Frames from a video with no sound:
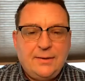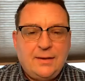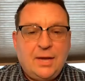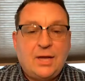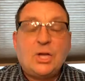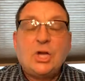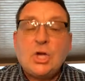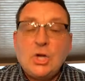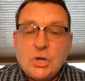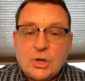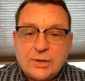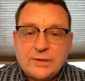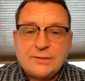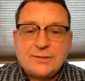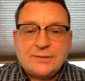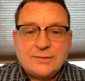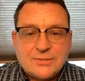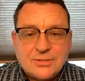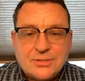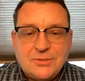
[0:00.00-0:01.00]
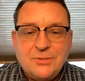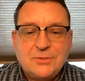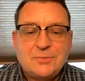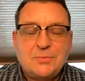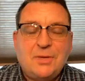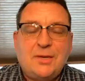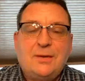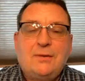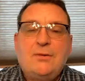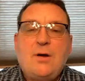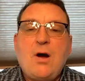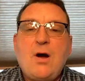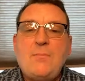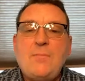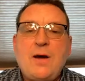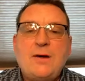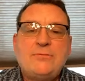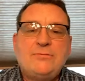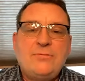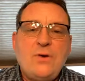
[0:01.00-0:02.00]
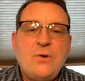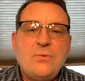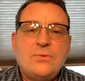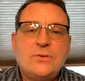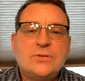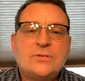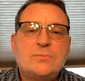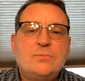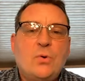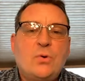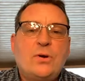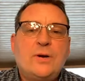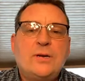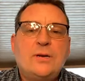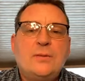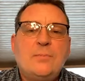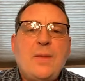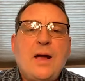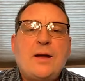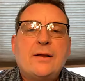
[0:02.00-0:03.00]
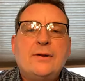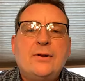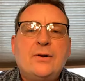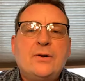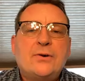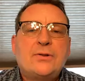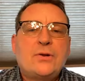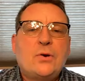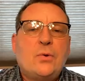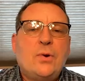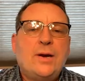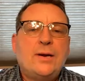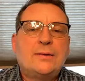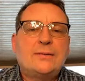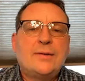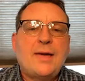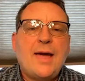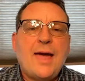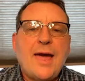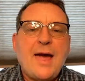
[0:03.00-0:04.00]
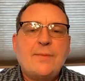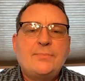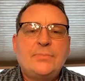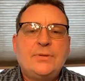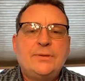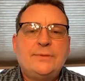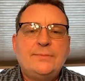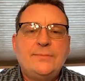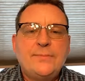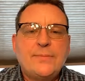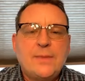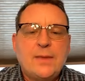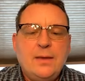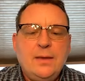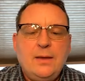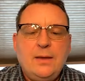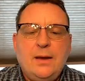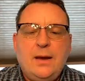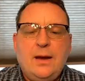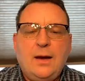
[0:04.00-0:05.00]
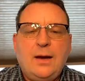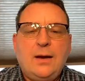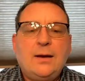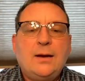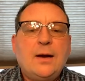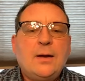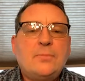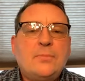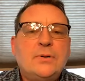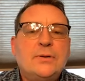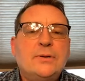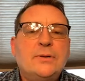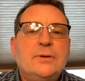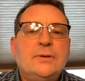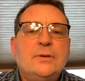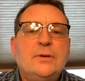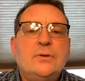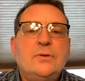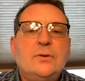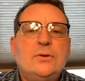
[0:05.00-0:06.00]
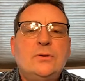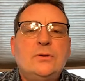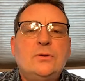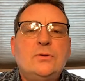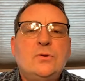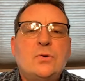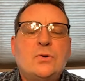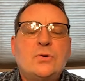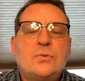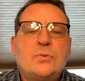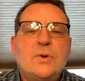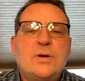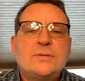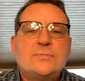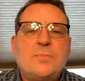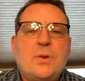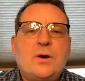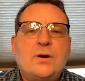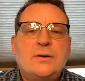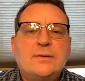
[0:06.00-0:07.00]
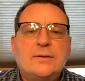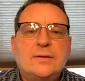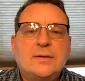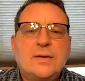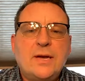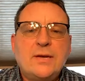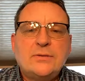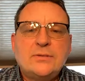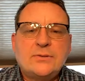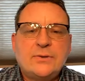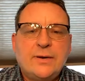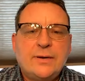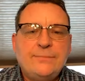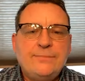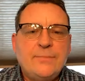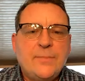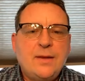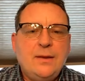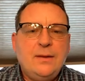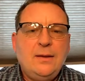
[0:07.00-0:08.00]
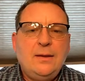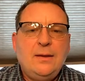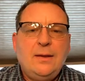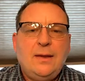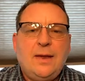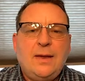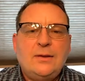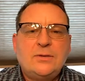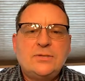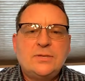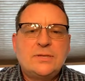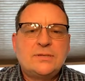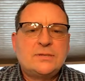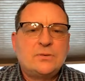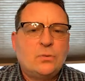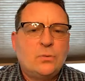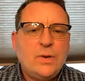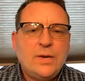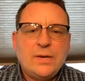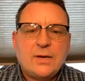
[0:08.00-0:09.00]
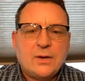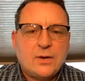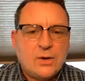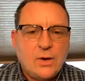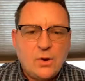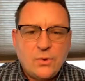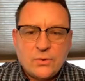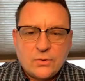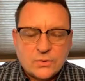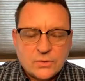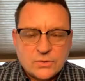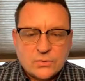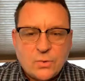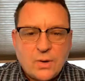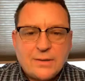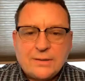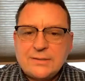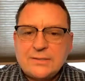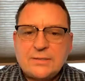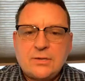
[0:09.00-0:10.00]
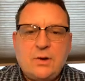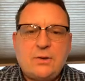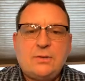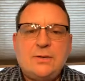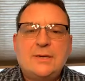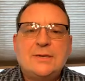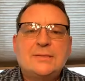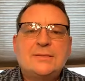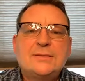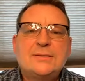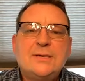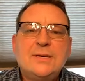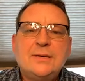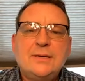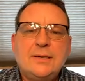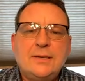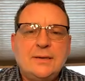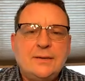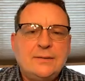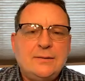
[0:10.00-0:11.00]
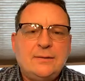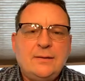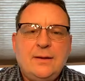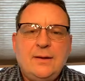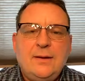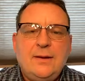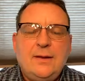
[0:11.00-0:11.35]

alert, excuse me, on my phone this morning about an earthquake that happened uh, up in the northwest part of the country. And just a week ago, there was one in Salt Lake City, and